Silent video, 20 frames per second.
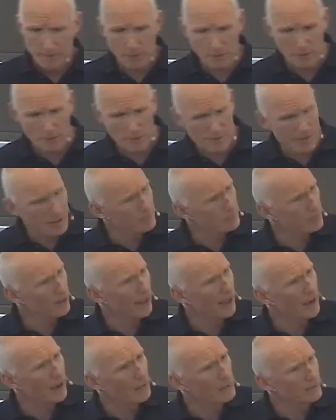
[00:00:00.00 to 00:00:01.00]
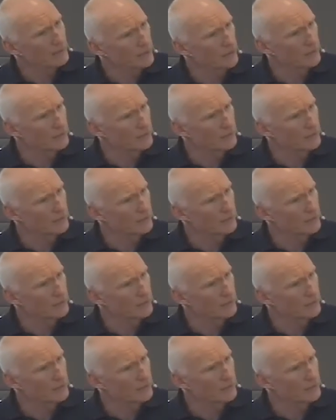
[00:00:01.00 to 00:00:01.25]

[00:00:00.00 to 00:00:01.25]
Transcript: But remember how we've